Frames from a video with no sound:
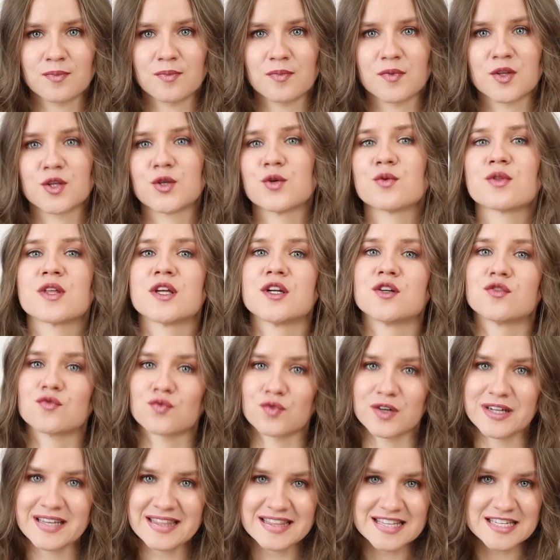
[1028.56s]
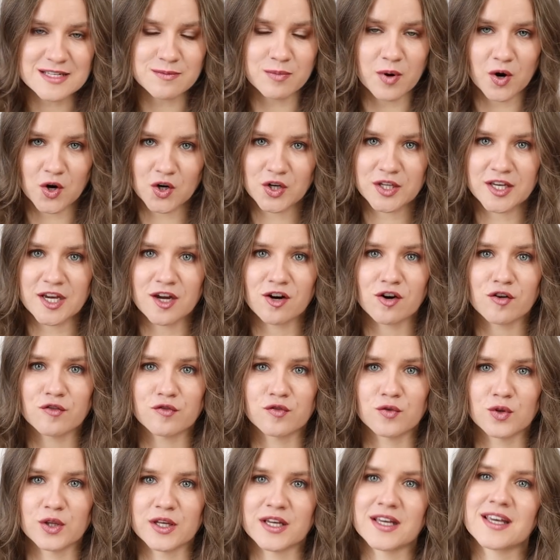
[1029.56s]
You then read this part
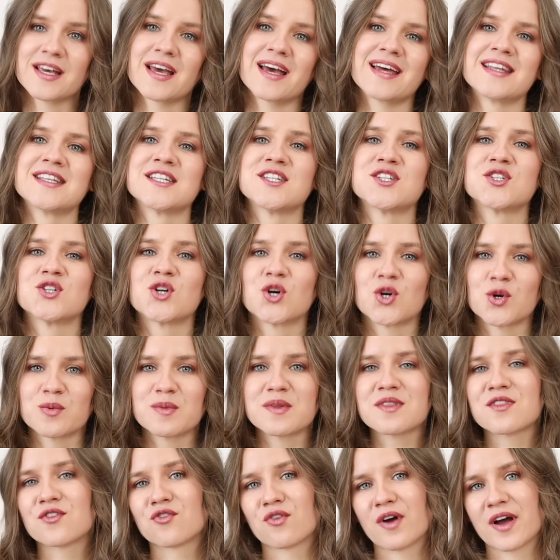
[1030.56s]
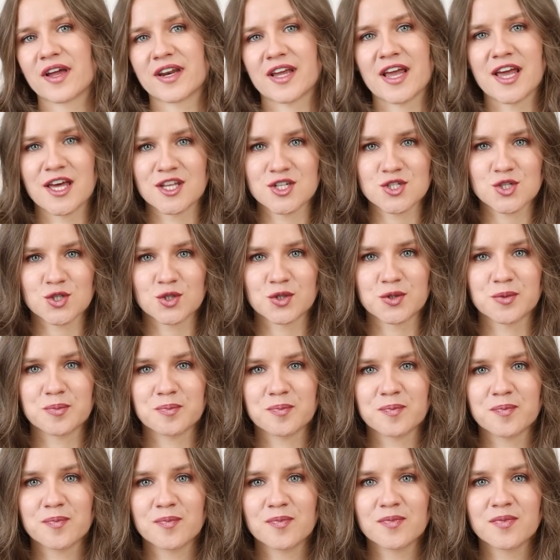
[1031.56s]
carefully and determine the right answer.
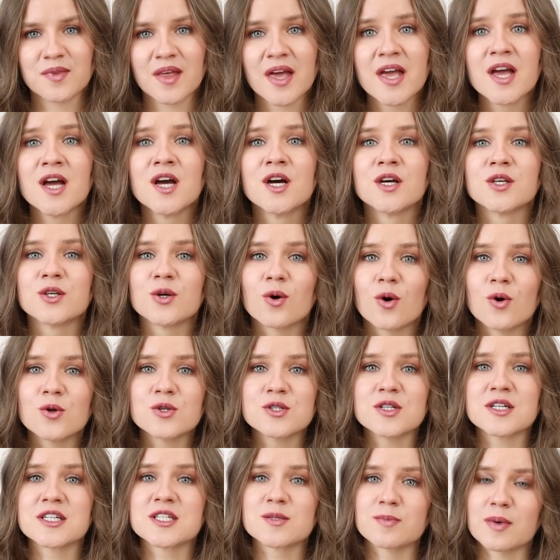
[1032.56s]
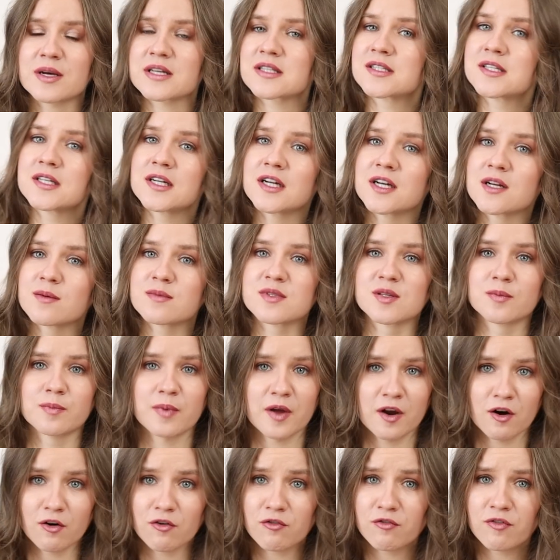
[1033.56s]
You also expect synonyms and
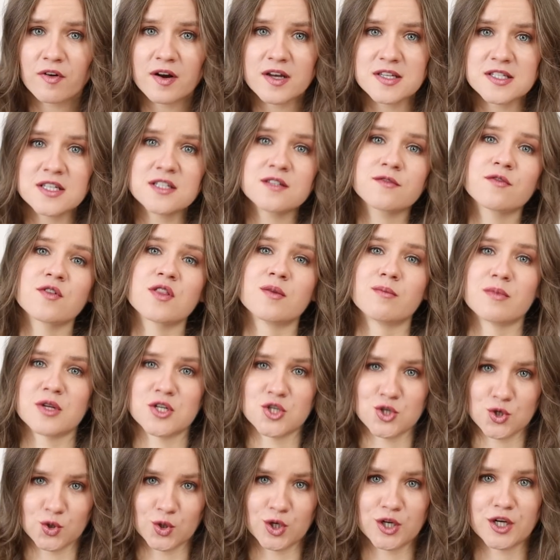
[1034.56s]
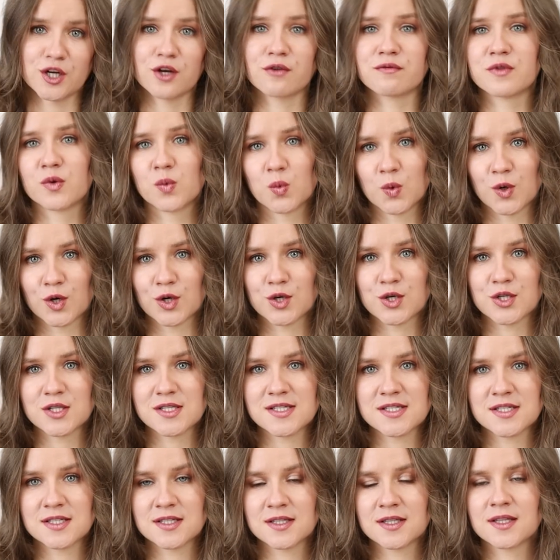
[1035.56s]
paraphrases for the majority of the words.
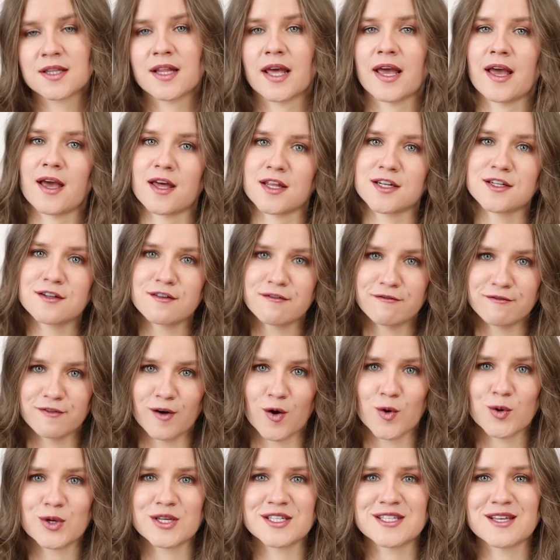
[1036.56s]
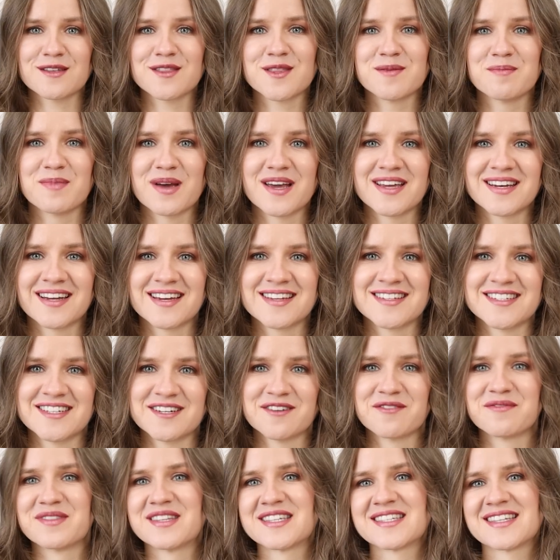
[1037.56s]
And focus on the main idea
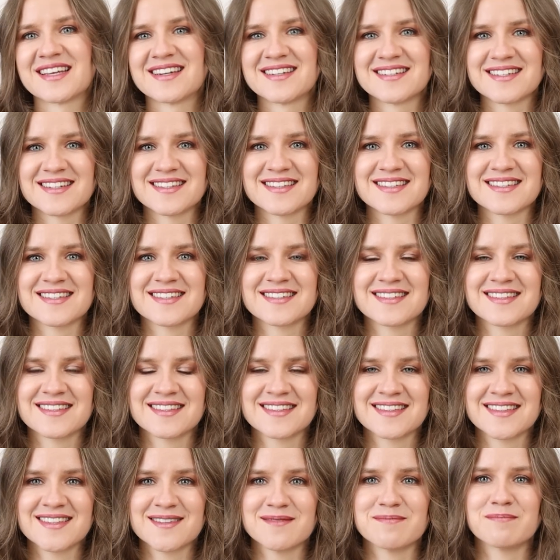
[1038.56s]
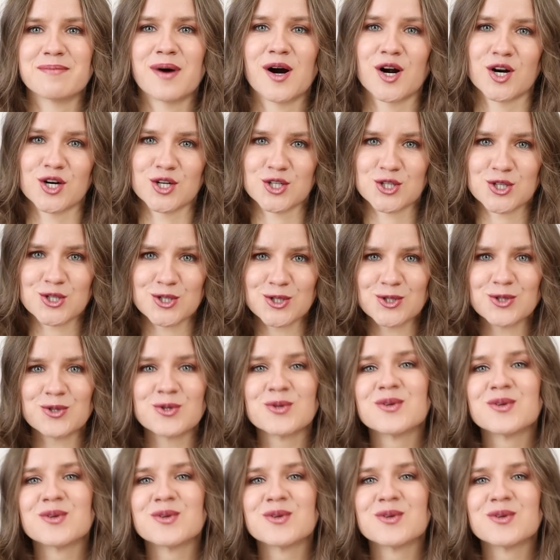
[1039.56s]
of the sentence. Part 2,